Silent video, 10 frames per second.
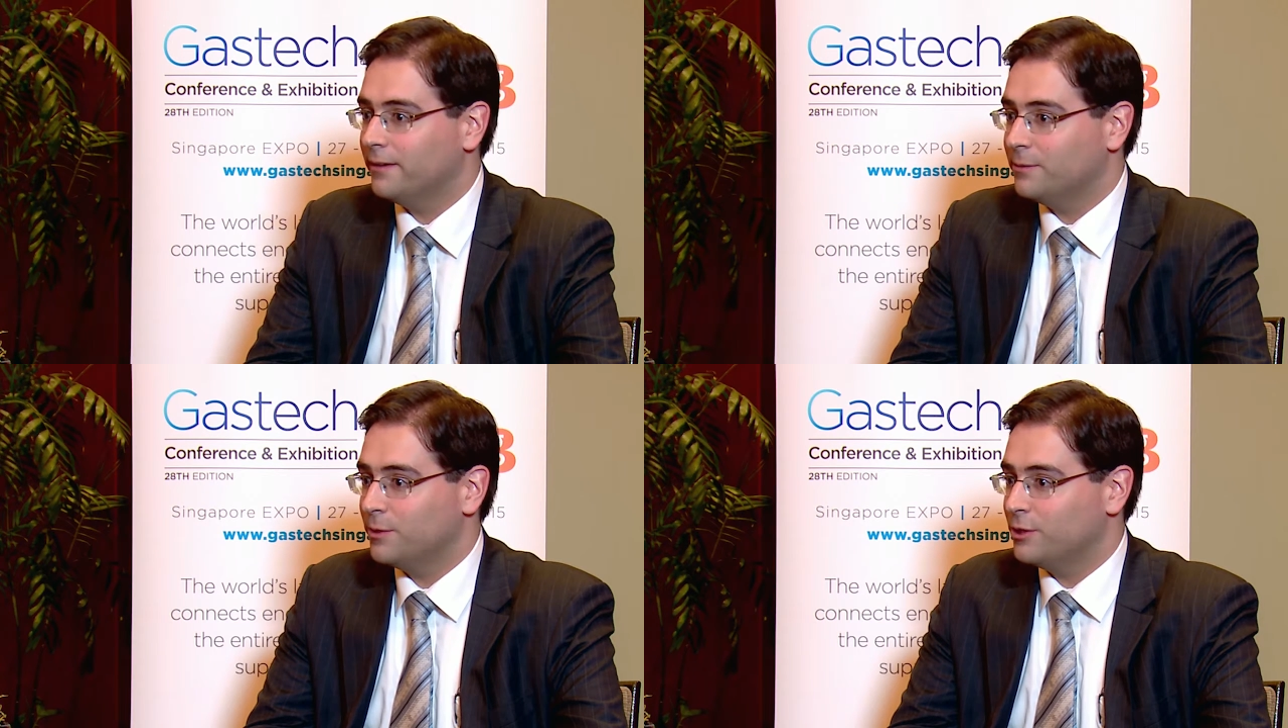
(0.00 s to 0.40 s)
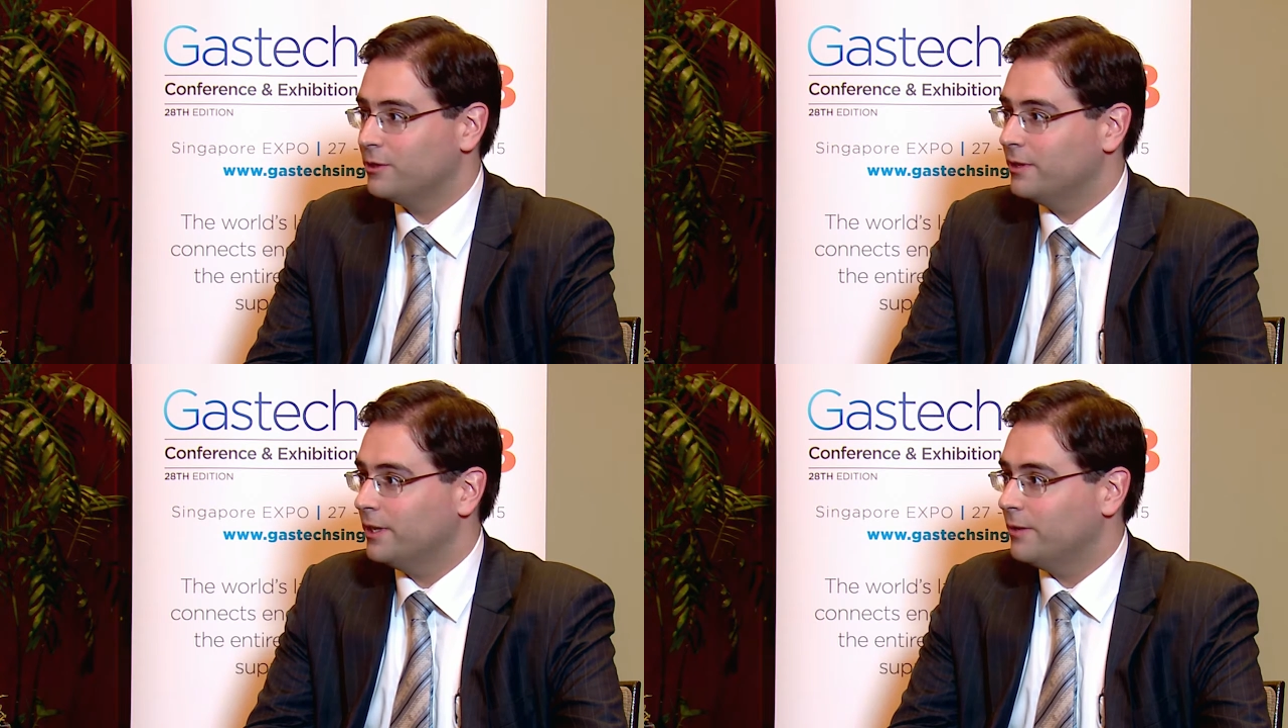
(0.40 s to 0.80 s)

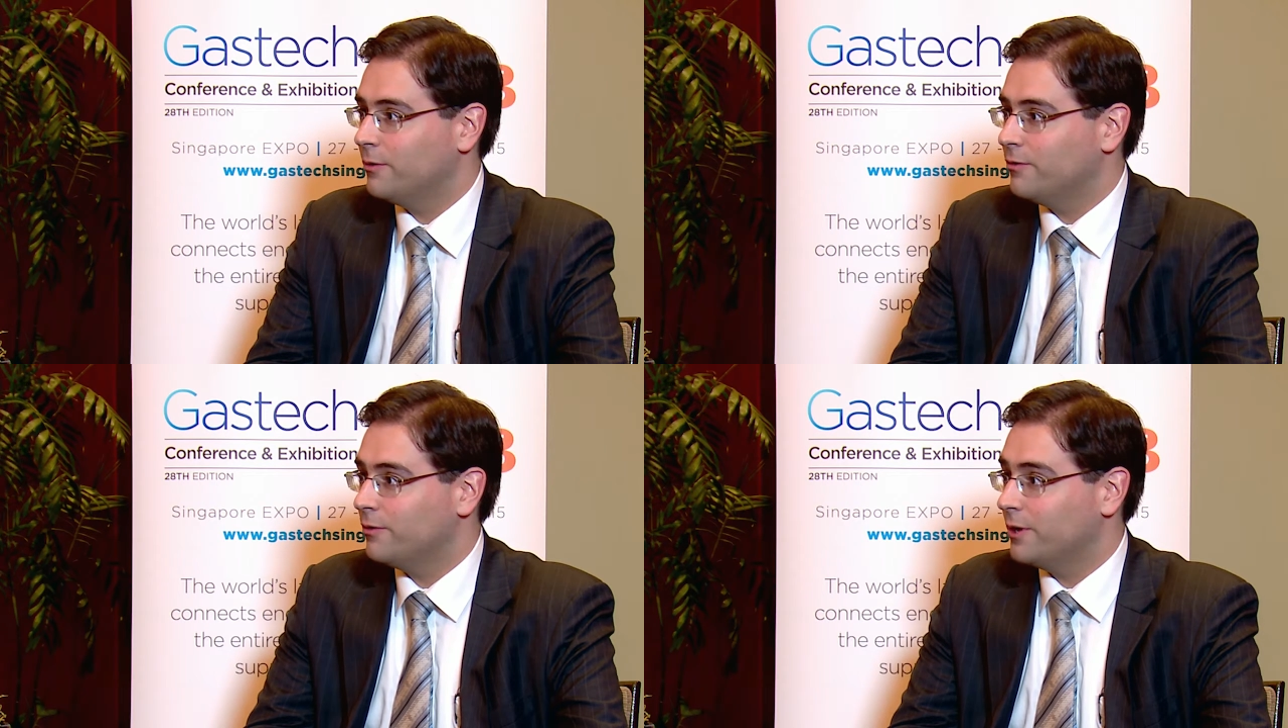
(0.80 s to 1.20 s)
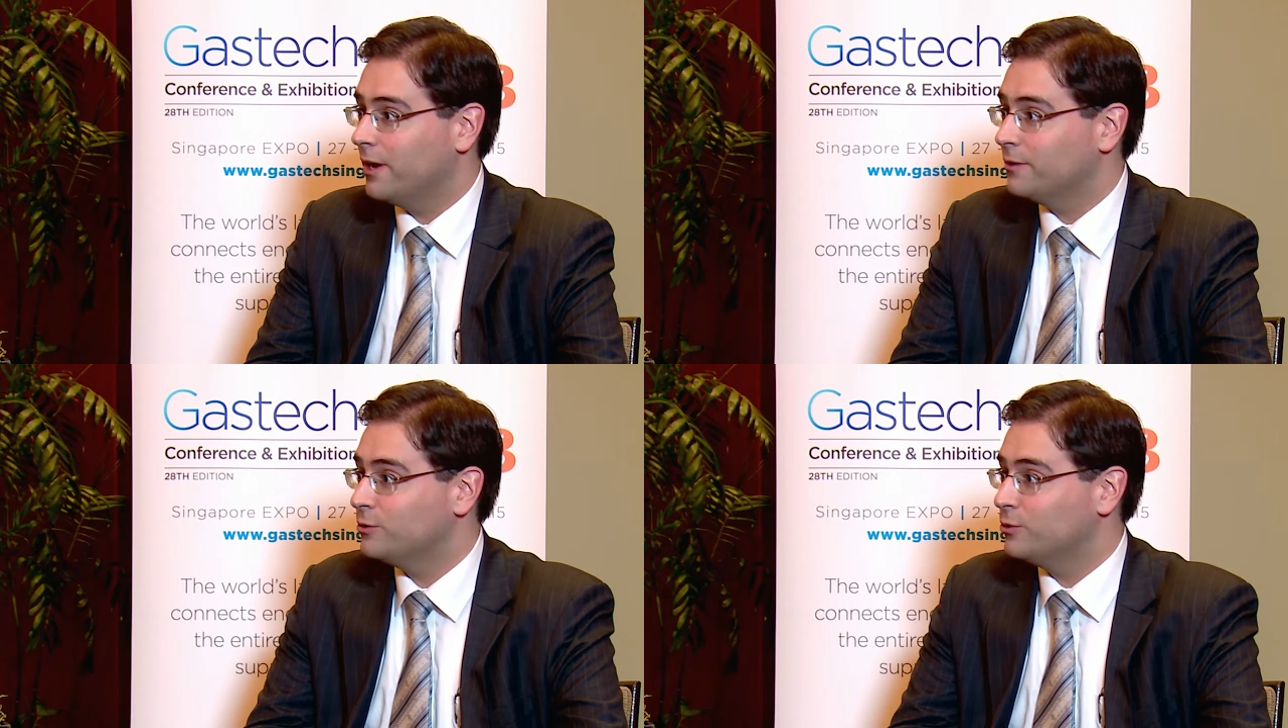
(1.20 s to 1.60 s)
especially with
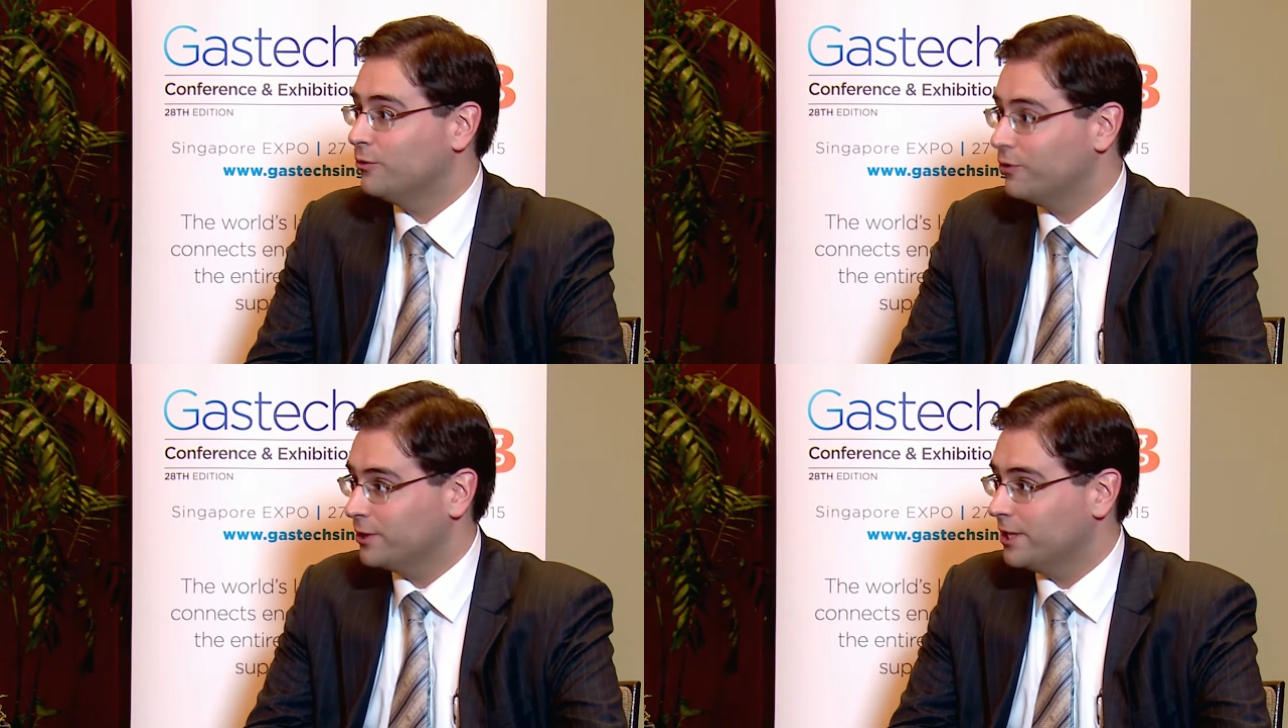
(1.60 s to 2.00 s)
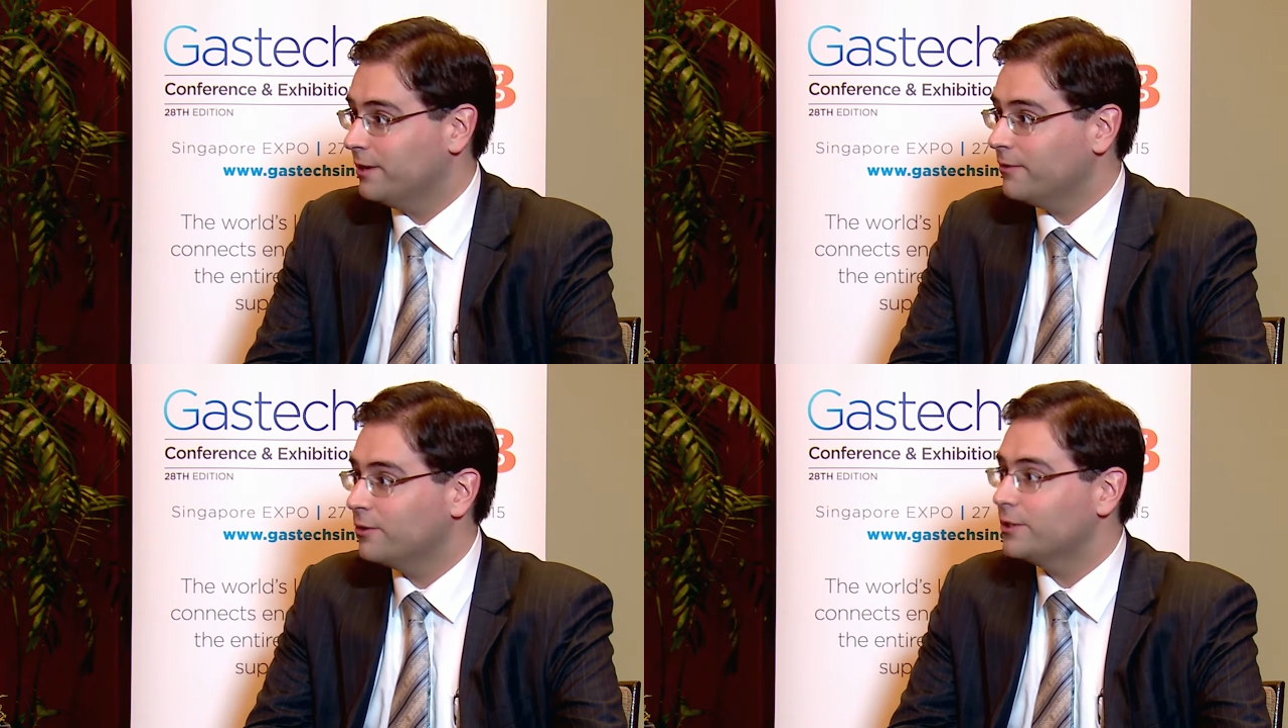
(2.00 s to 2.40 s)
regards to floating
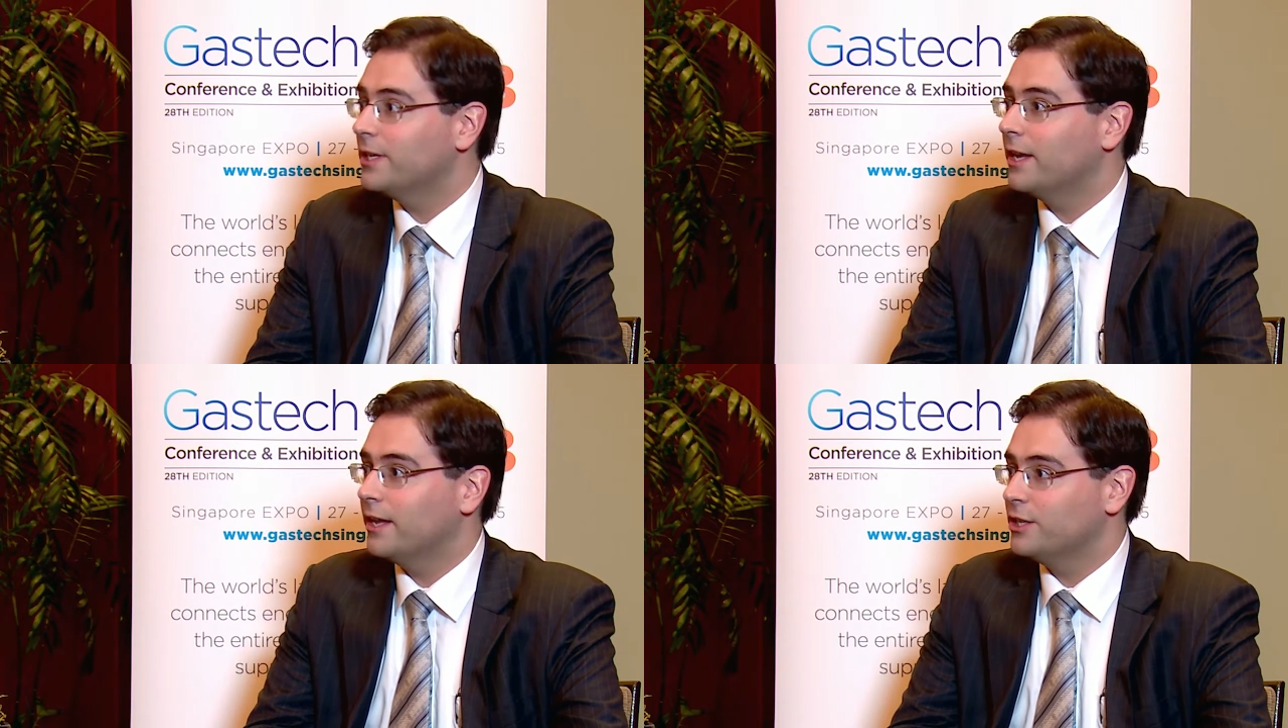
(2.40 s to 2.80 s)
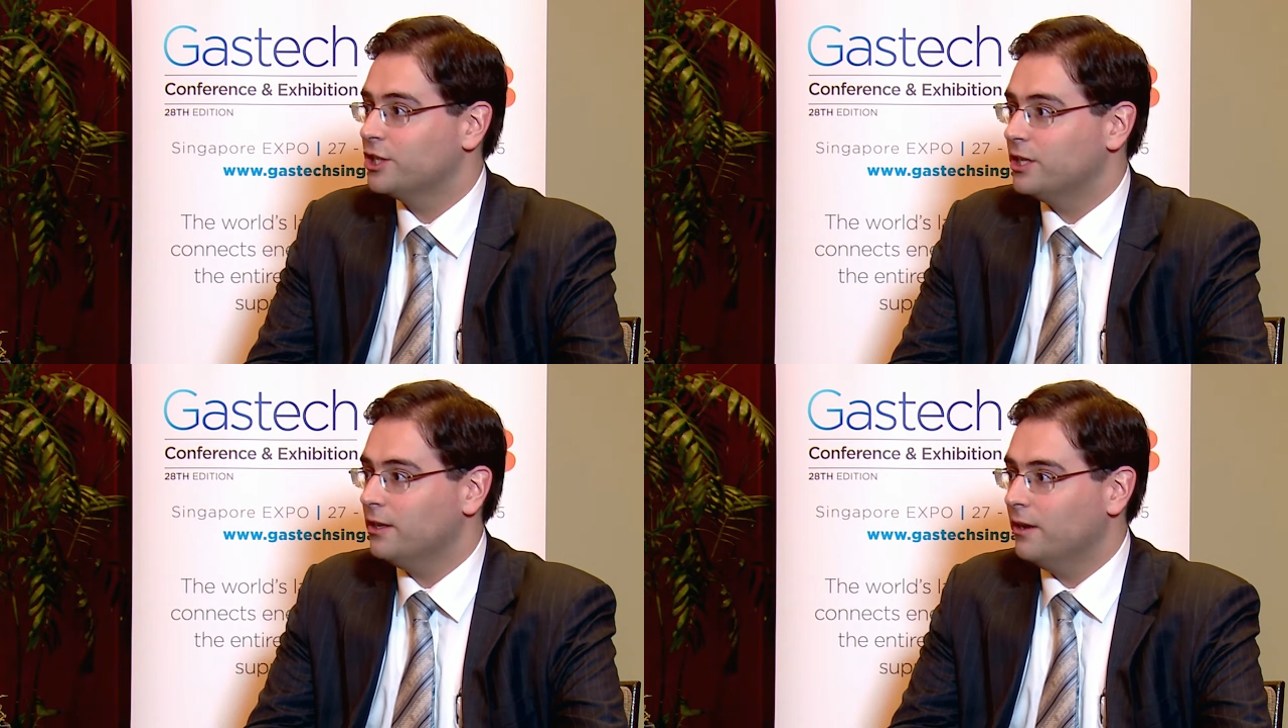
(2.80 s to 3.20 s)

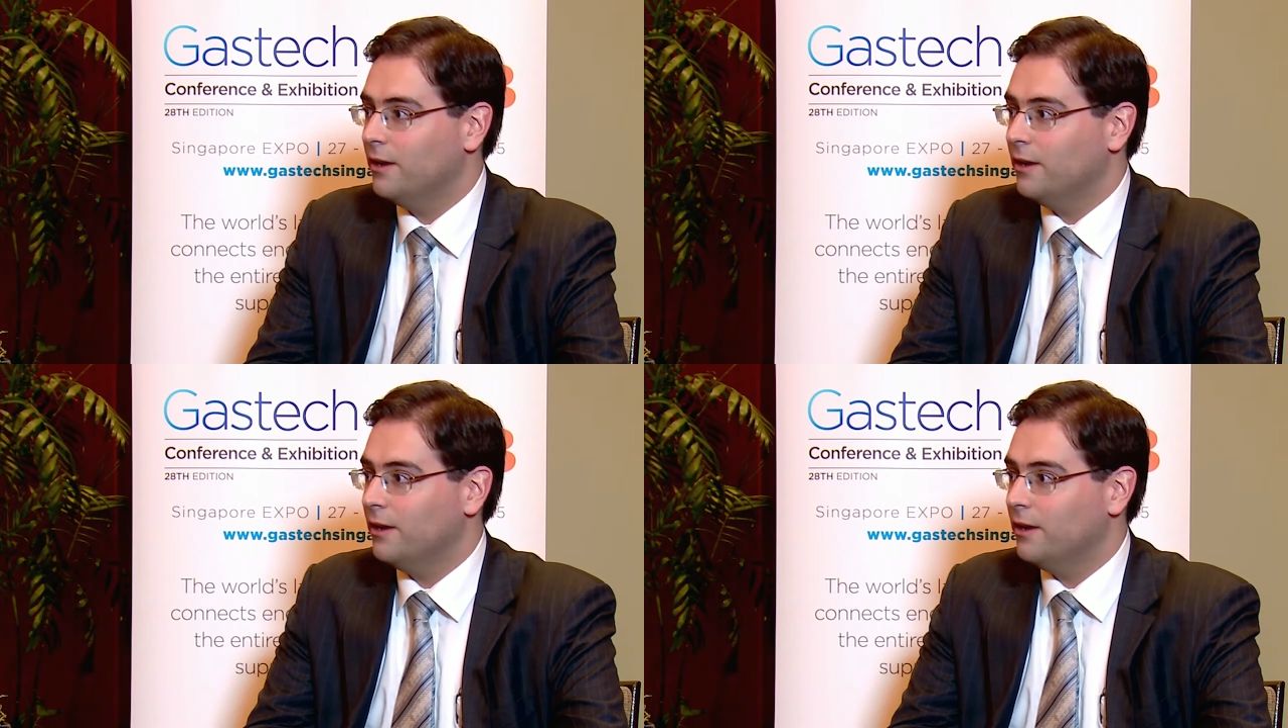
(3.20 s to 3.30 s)
LNG,